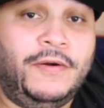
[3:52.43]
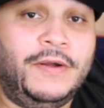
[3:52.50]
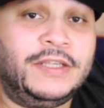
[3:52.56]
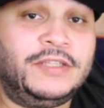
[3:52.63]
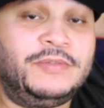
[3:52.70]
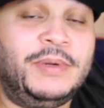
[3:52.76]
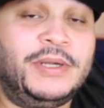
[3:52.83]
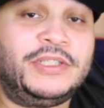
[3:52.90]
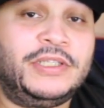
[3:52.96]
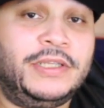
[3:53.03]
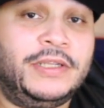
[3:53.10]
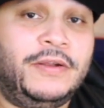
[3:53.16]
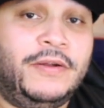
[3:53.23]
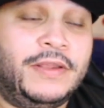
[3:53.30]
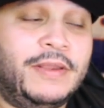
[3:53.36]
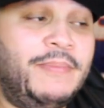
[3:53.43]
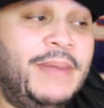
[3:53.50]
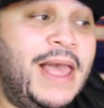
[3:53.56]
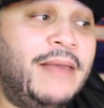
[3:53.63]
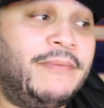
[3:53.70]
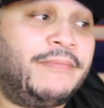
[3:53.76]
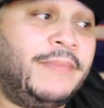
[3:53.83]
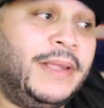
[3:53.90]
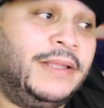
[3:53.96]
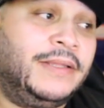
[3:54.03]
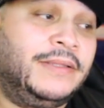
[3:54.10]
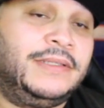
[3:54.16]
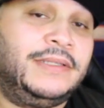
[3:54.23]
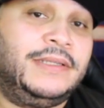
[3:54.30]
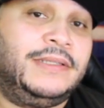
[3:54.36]
especially on the
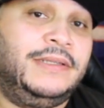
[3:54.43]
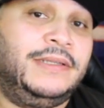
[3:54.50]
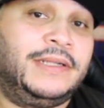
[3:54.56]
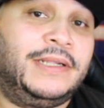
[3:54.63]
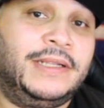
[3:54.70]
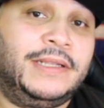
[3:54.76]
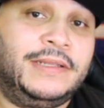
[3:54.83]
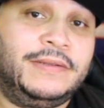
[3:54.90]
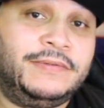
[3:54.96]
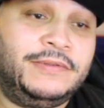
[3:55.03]
Pac-Mans. Looking,